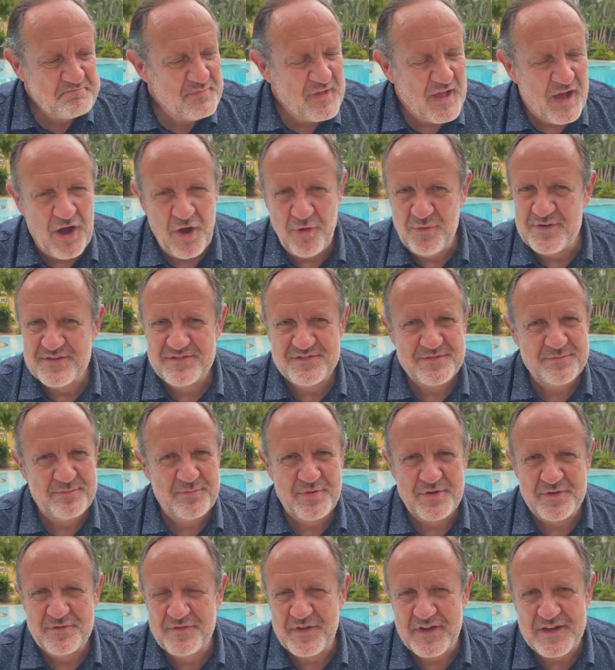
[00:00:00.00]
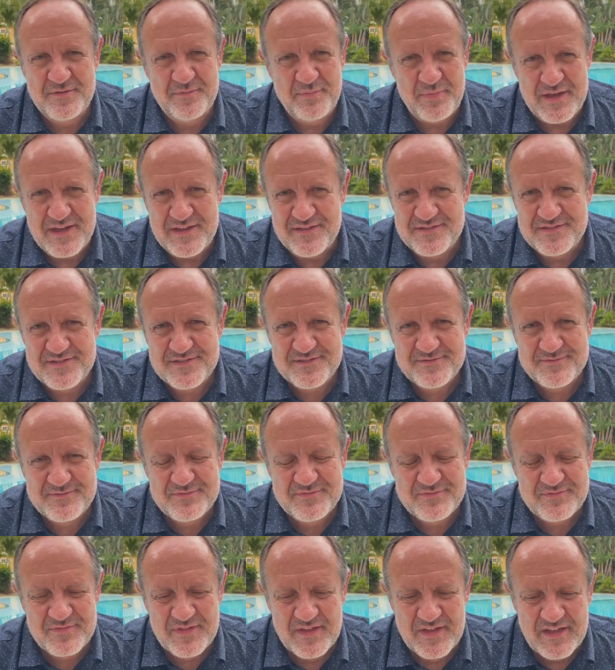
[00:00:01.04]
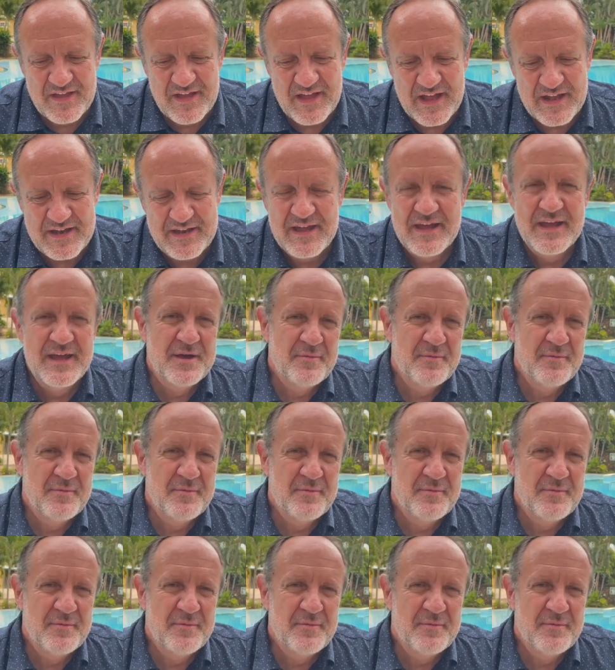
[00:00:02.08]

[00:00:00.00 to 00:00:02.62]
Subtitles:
I was in perfect peace. And